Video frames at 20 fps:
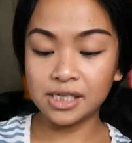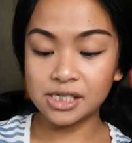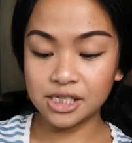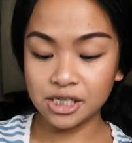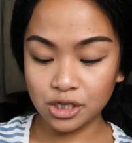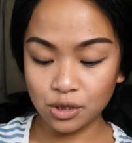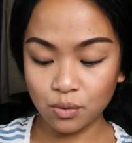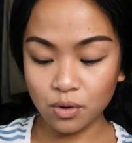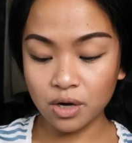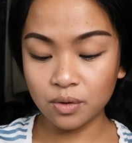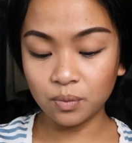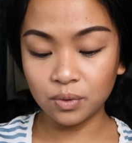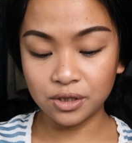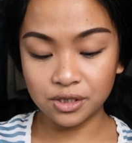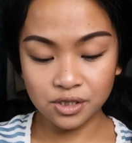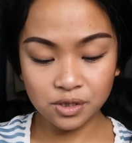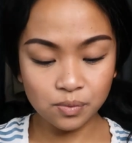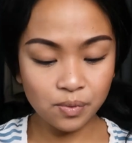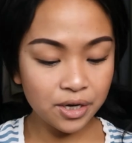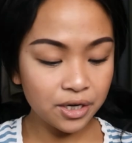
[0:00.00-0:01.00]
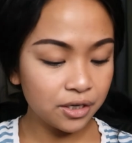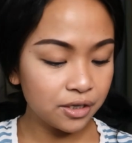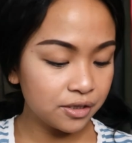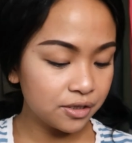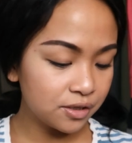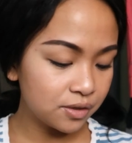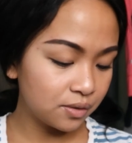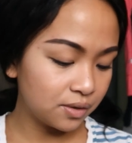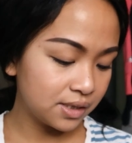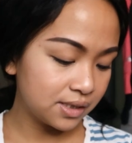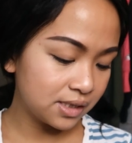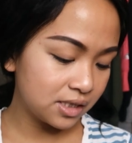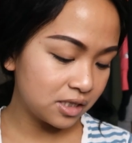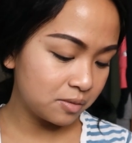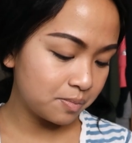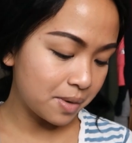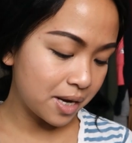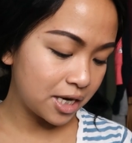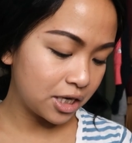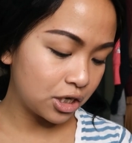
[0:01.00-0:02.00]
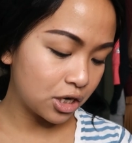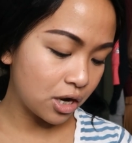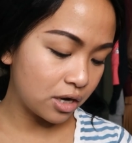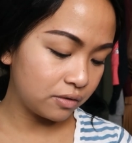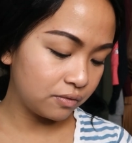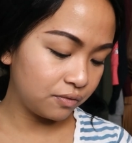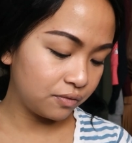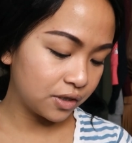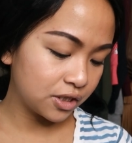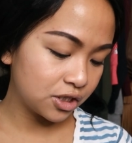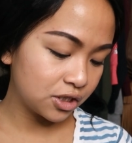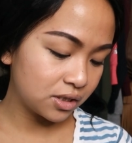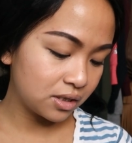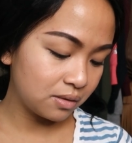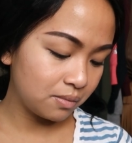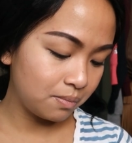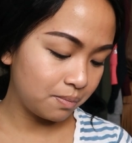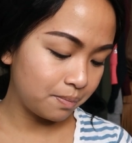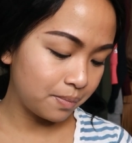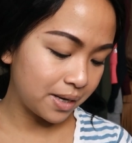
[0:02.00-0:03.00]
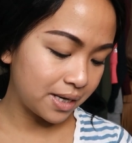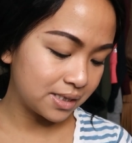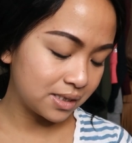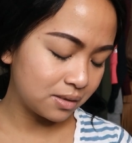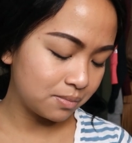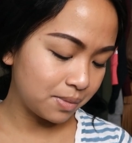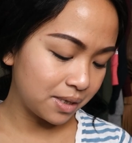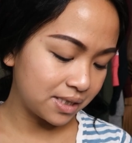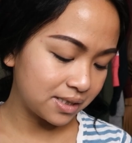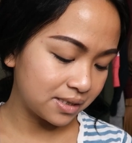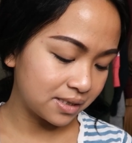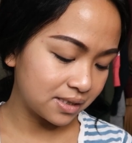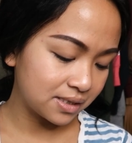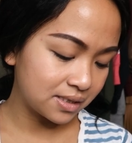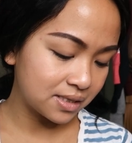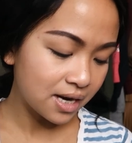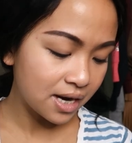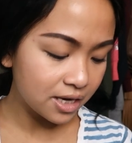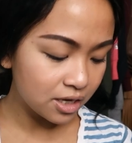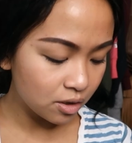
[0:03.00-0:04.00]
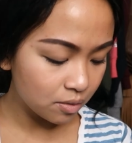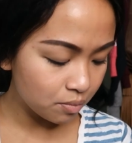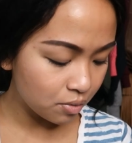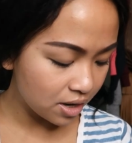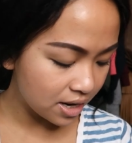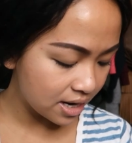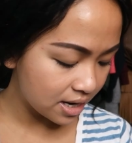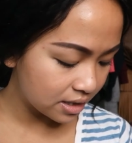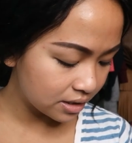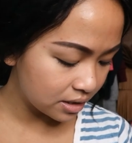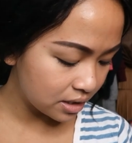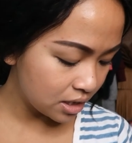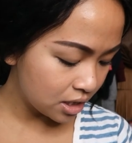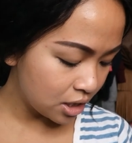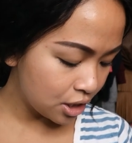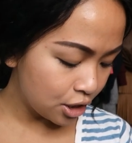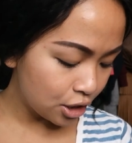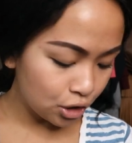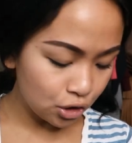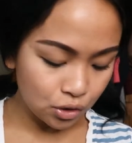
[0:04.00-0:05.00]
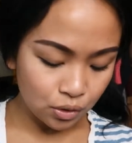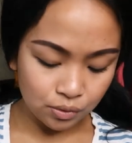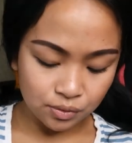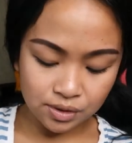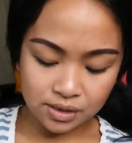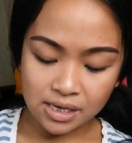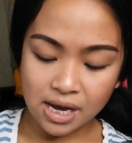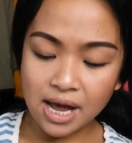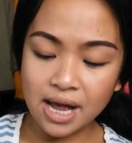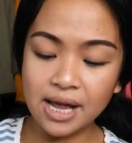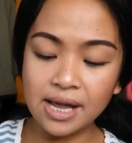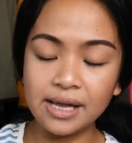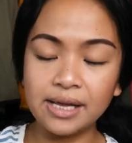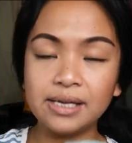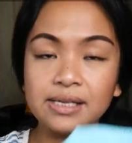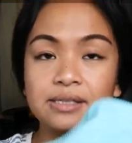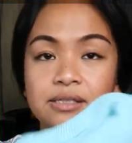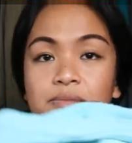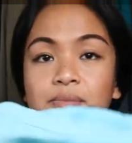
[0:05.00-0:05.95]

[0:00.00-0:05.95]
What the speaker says: Continue on with the sweaters. So this is by Nonfiction Best Basics Tiger Brand, no size,